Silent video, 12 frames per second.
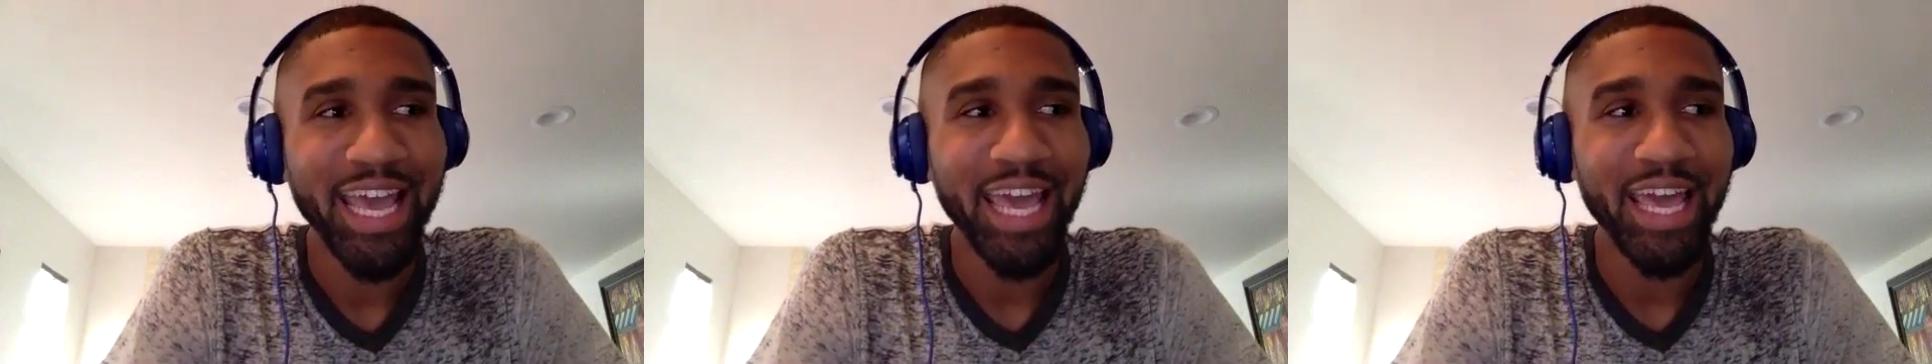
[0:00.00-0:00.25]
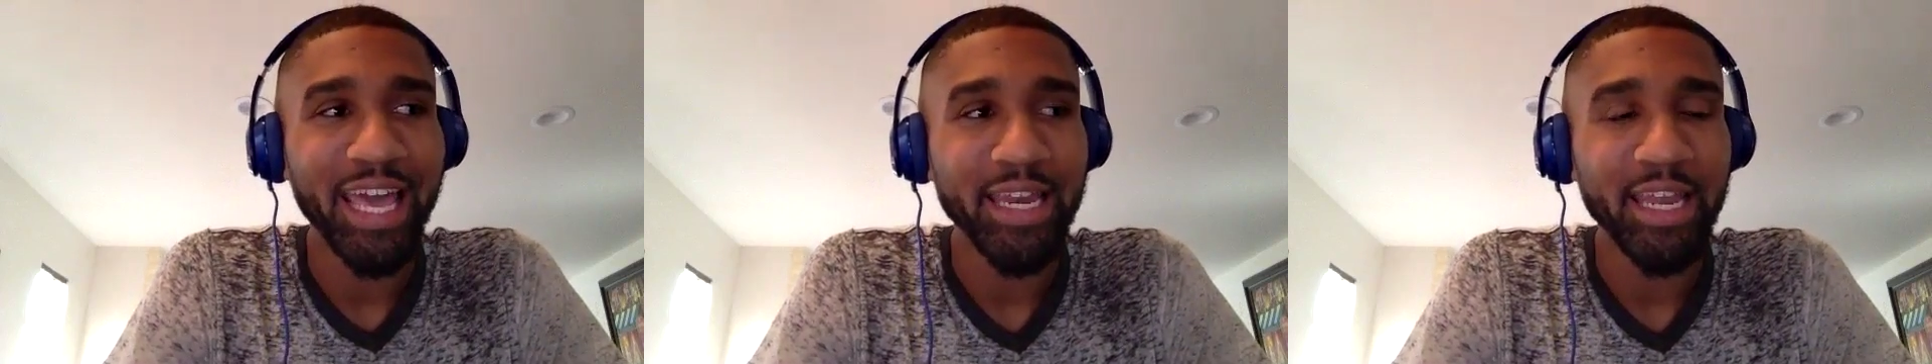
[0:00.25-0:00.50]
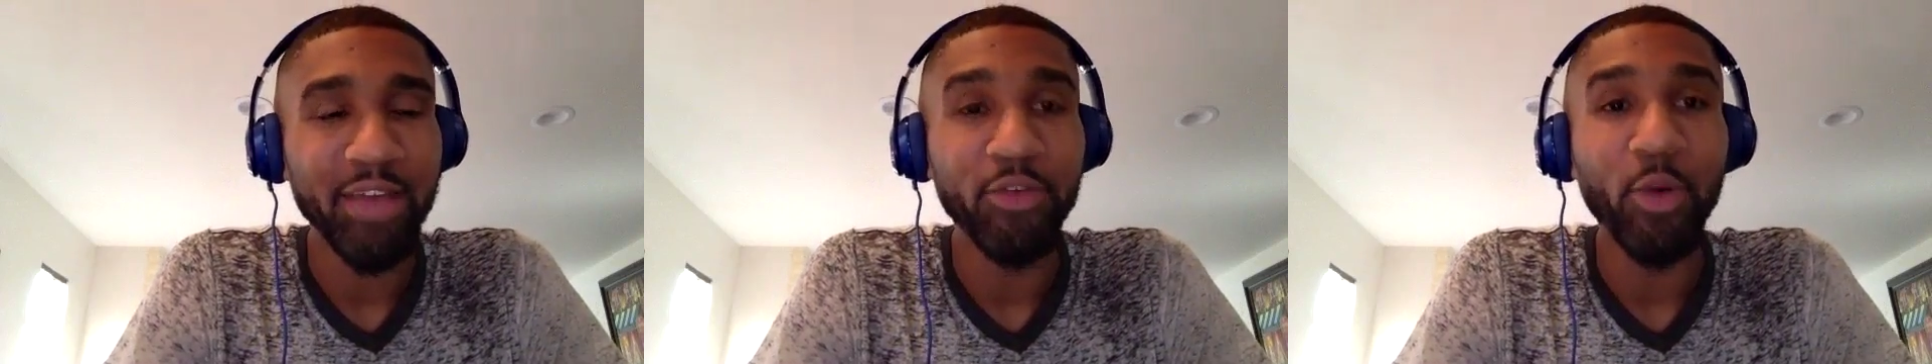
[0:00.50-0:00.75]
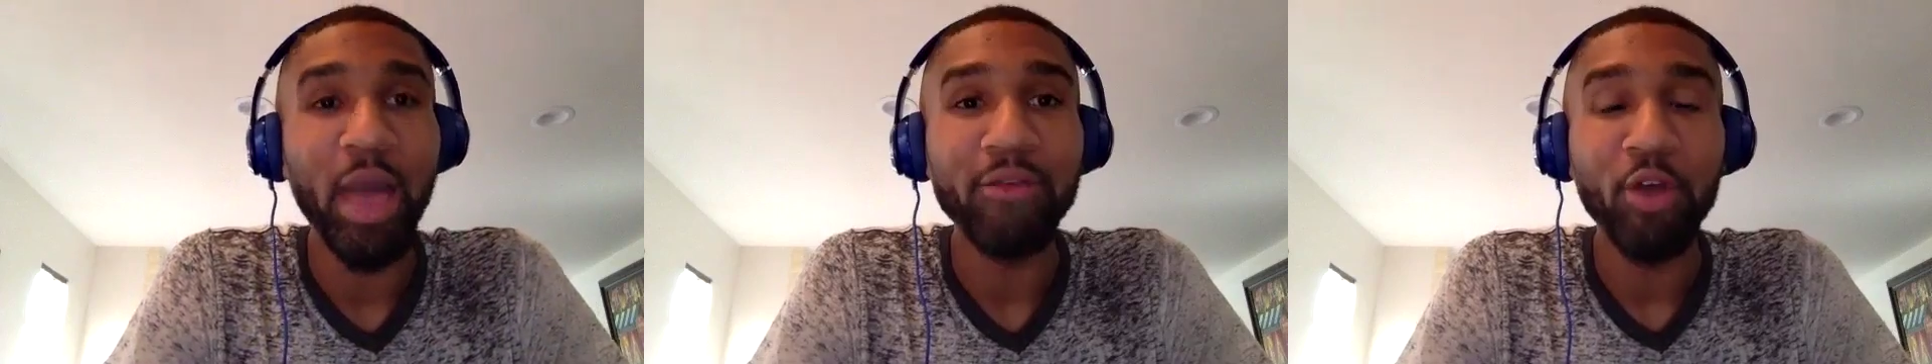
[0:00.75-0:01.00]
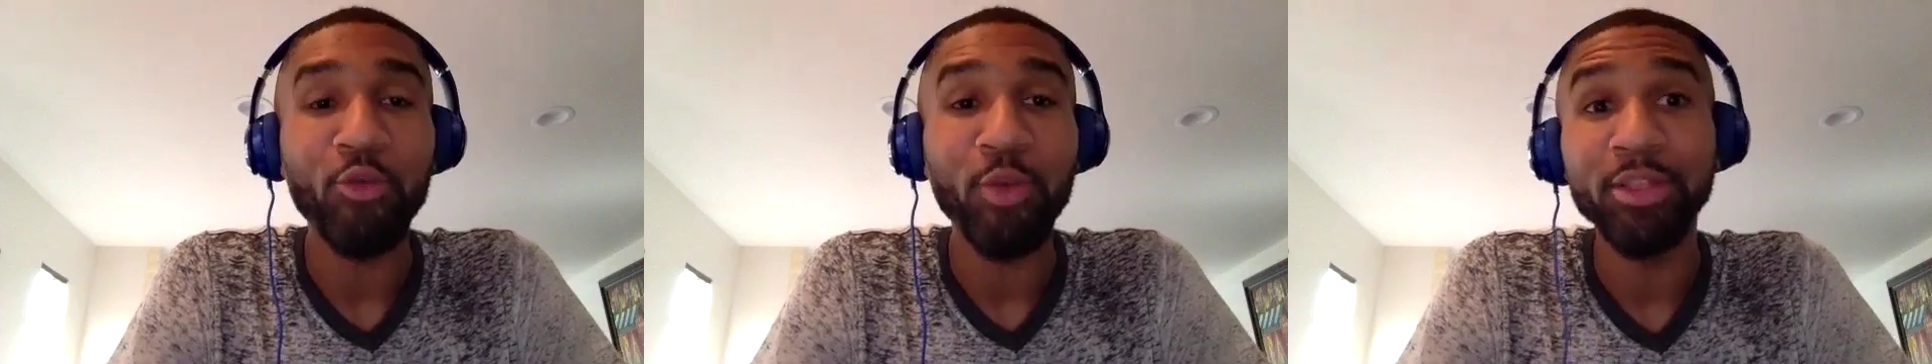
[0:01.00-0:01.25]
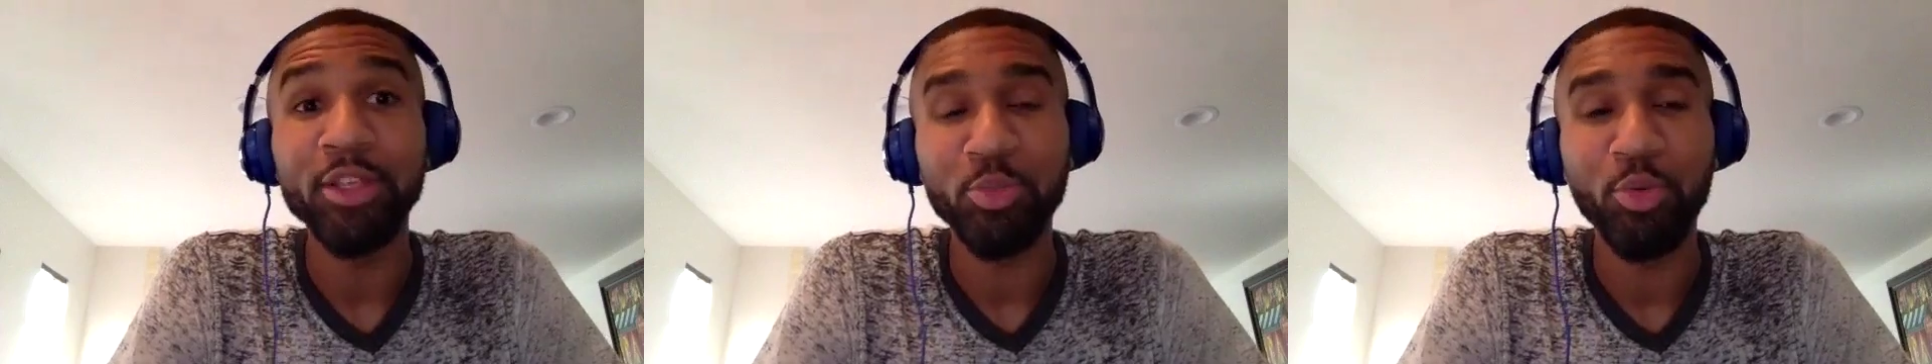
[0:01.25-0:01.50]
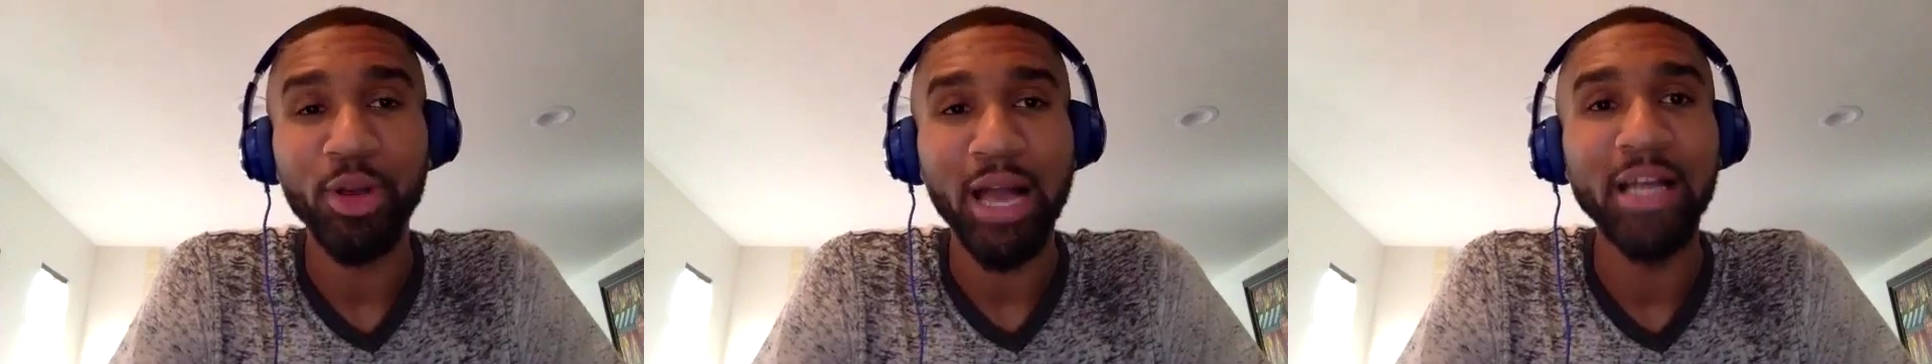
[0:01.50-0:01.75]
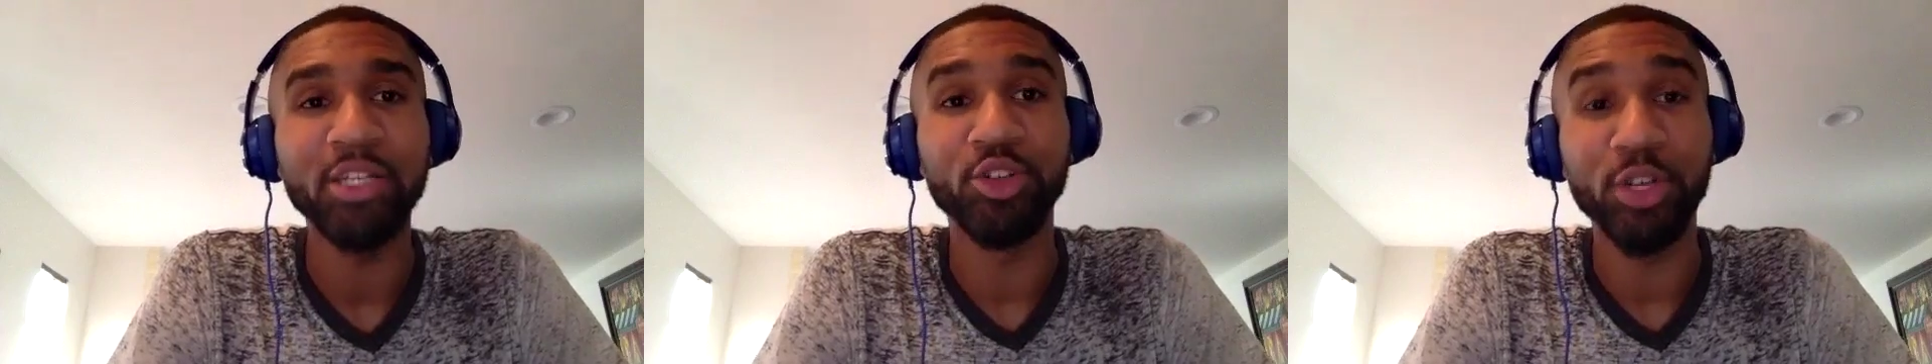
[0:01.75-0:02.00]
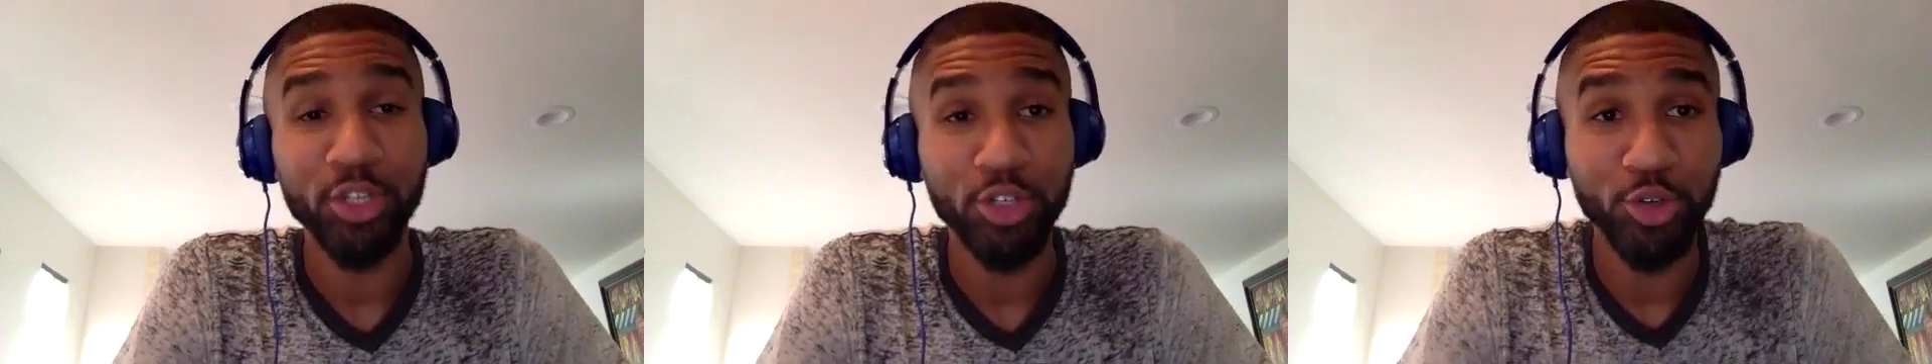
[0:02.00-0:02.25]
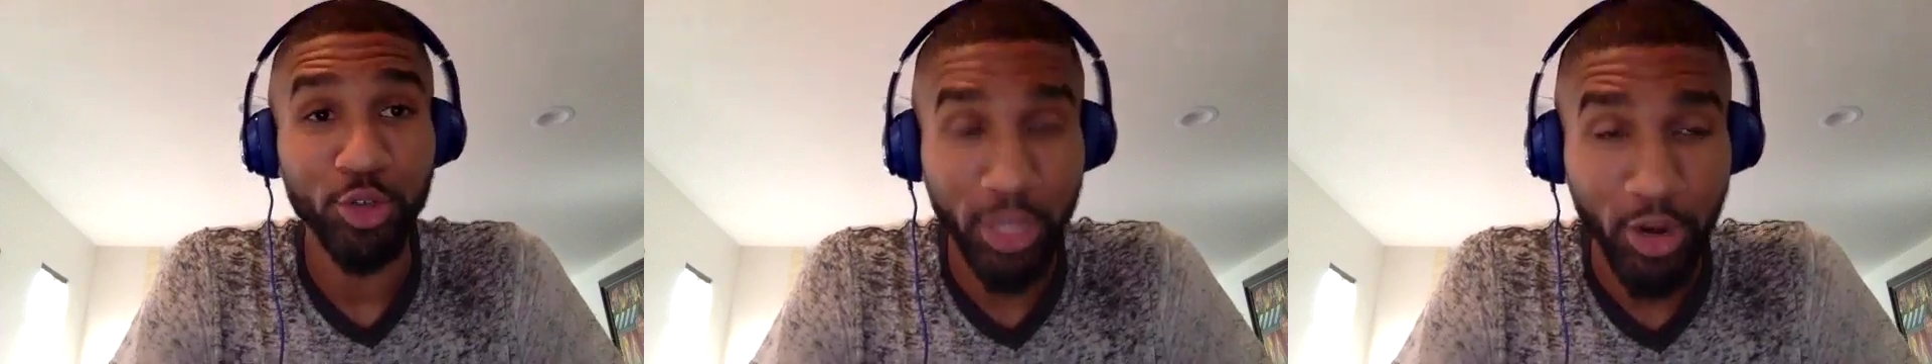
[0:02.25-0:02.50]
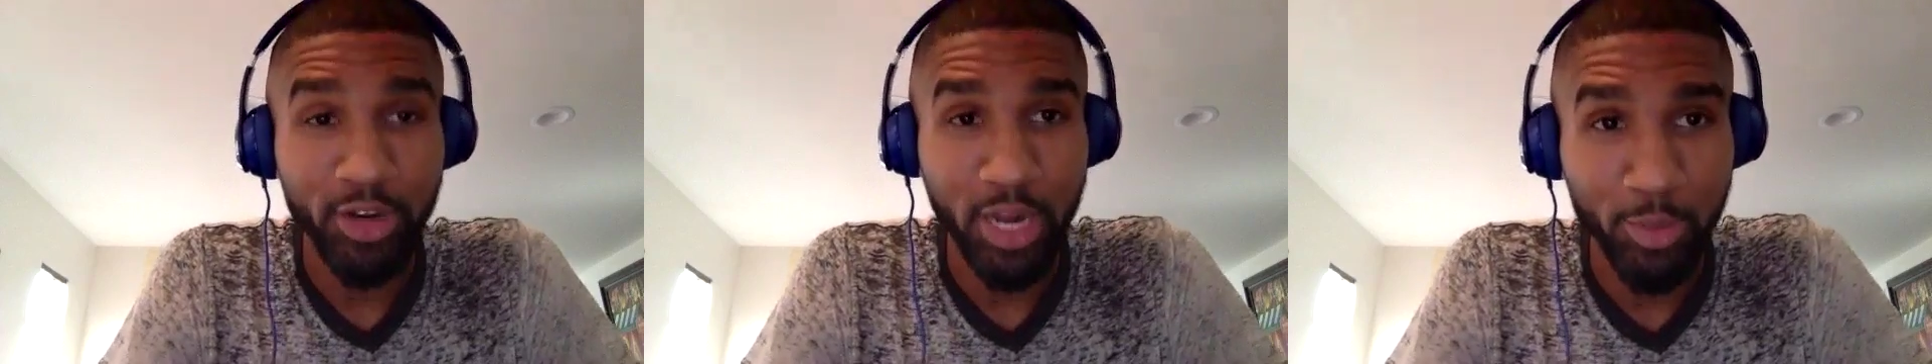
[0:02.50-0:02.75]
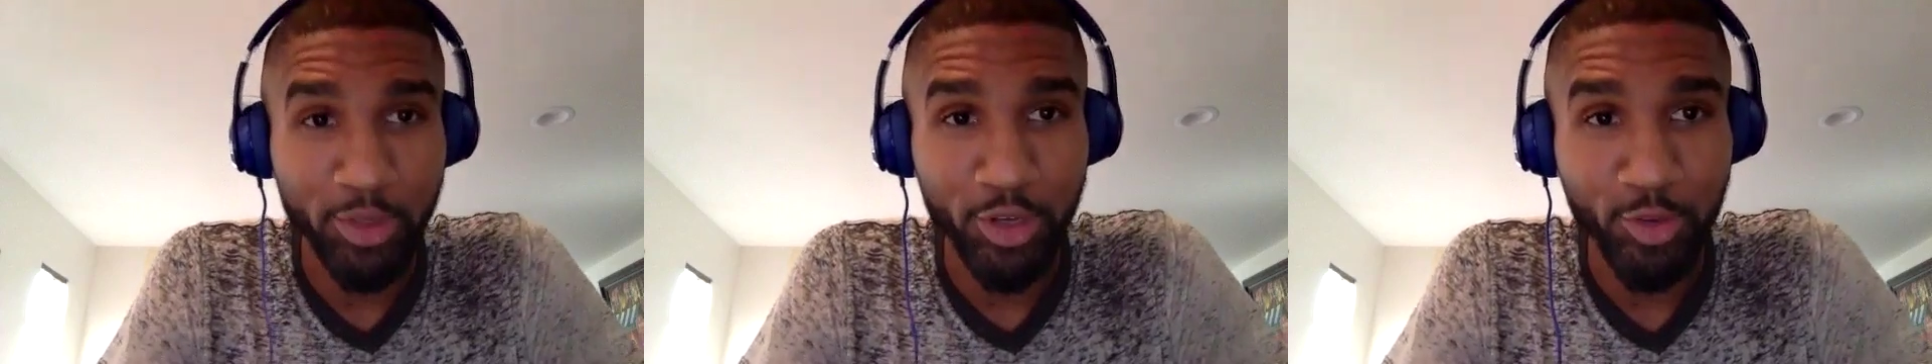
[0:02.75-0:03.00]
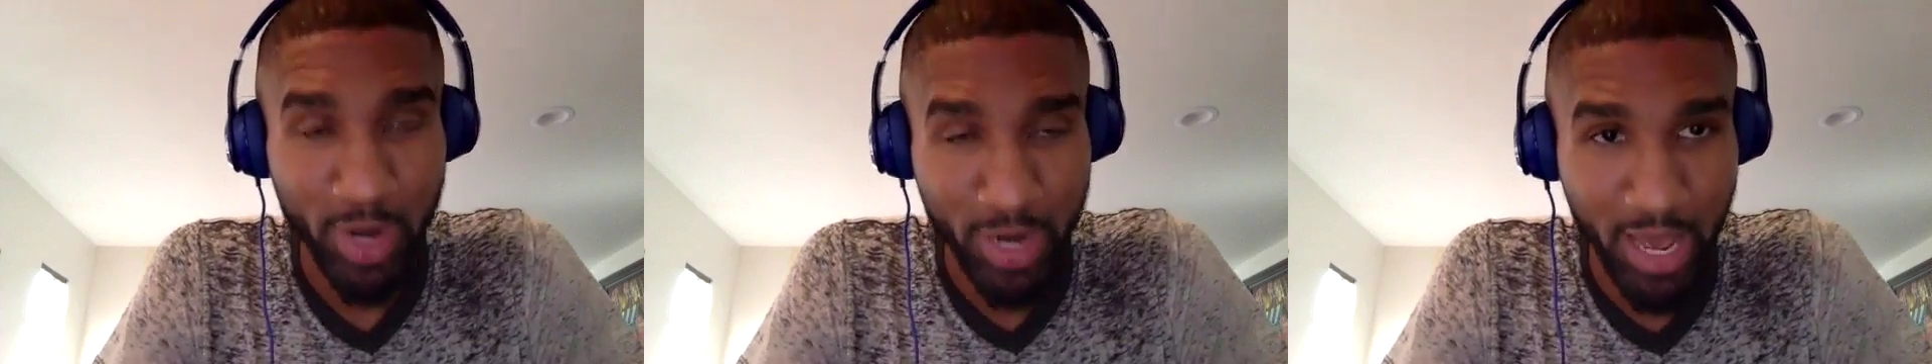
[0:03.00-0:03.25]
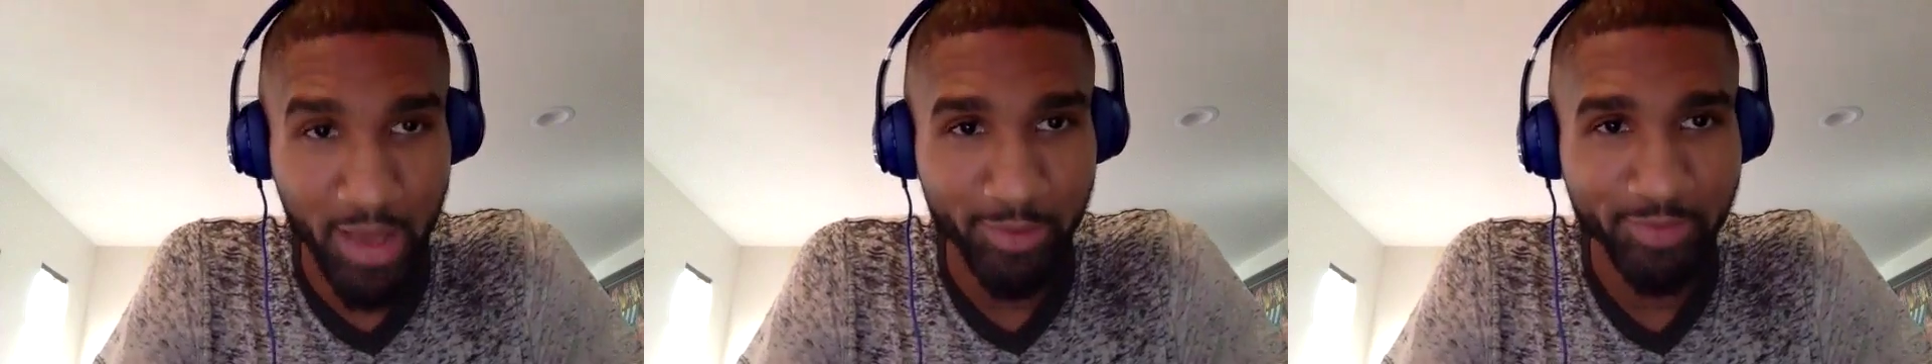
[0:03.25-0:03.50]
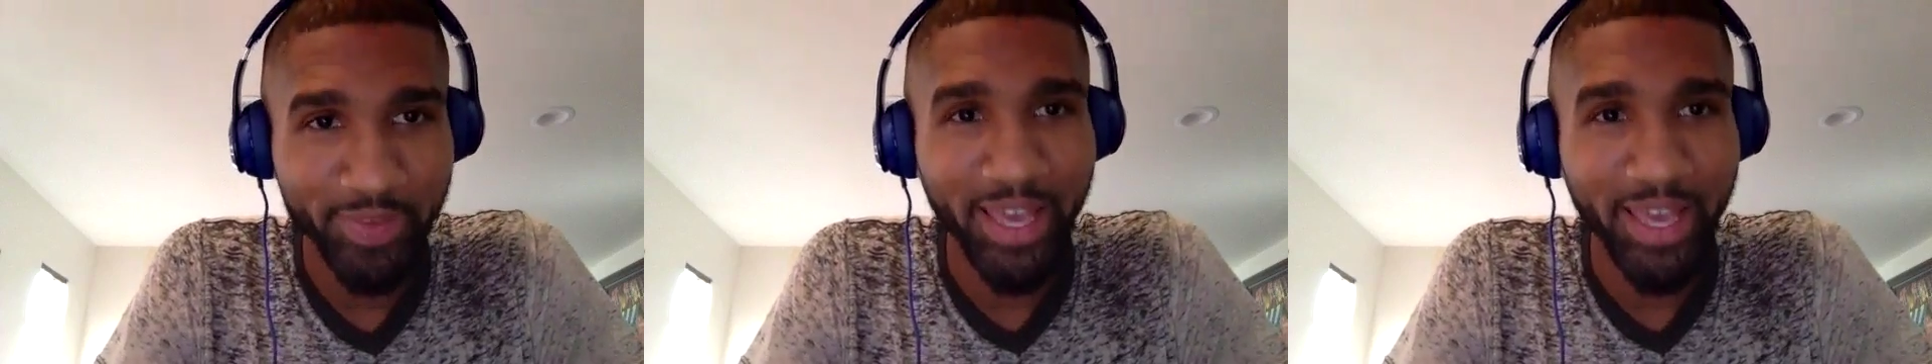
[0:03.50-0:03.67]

And if you have not read this book, I suggest that you get on Amazon right now